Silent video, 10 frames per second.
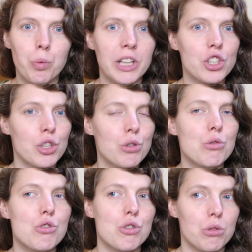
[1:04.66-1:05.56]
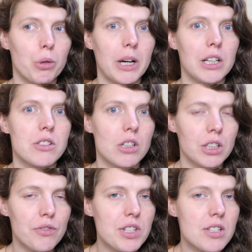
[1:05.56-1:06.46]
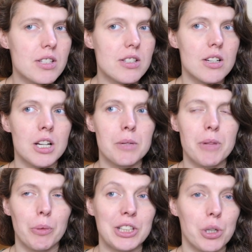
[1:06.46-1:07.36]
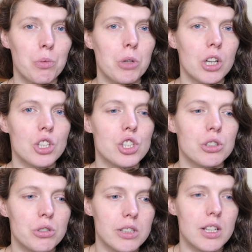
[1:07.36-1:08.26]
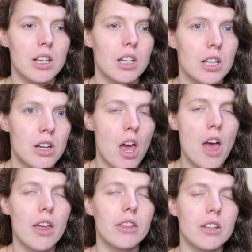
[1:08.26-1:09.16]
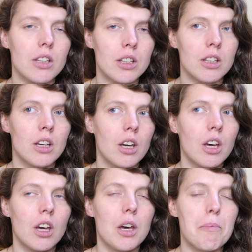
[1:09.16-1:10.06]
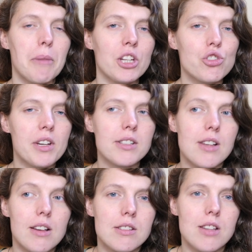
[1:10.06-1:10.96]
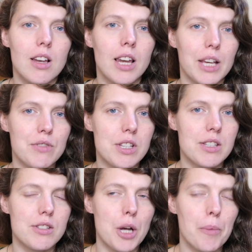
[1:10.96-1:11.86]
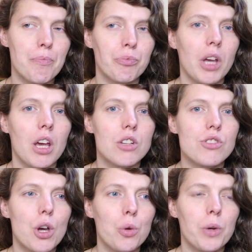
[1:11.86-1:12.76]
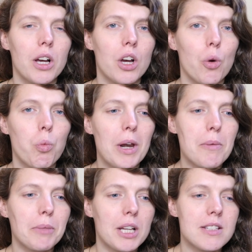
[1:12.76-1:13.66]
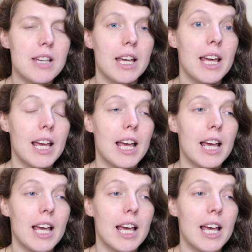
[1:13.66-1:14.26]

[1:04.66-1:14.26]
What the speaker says: we choose to go outside of the system, that we don't want our children in the matrix slave system. So what I'm going to say